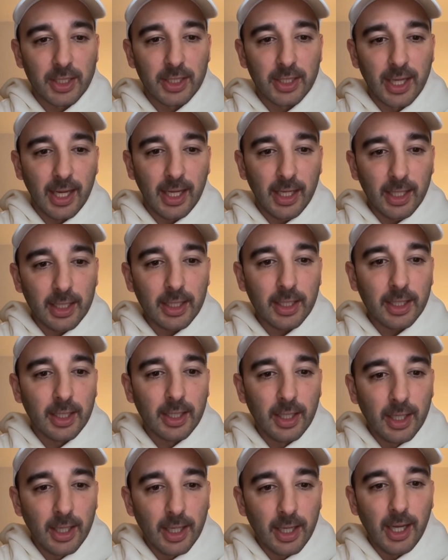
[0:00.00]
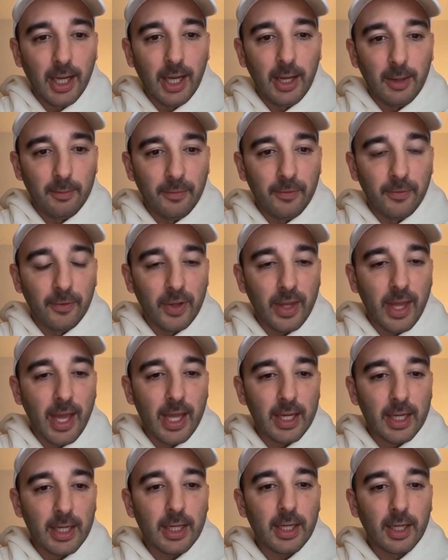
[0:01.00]
a day for
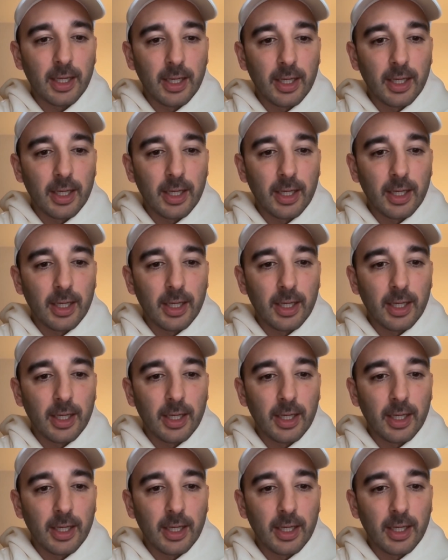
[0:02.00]
that.